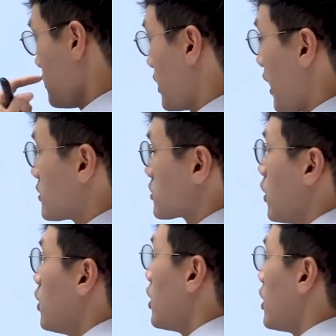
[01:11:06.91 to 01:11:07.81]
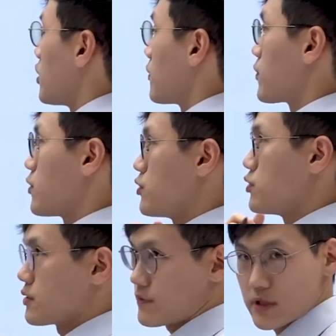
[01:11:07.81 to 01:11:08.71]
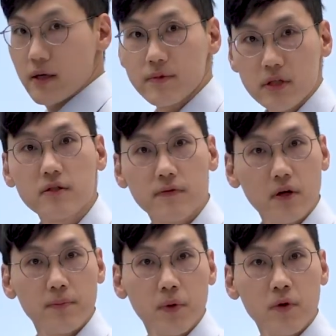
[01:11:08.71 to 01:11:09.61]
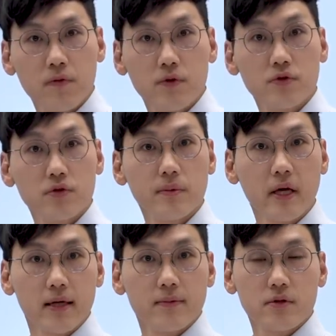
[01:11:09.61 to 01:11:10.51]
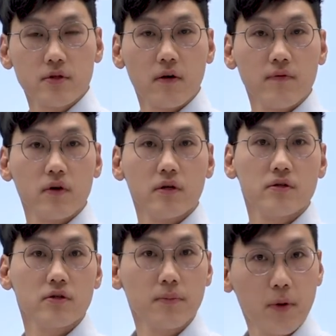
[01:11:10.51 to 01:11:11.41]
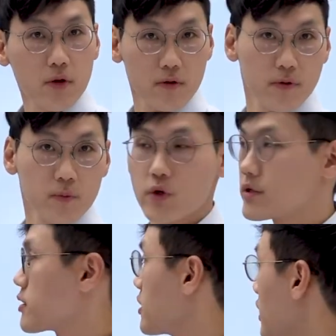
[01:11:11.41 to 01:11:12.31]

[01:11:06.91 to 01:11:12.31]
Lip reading: Okay, so for the use of DMT, it's very important for you to be able to convert into the polar form quickly.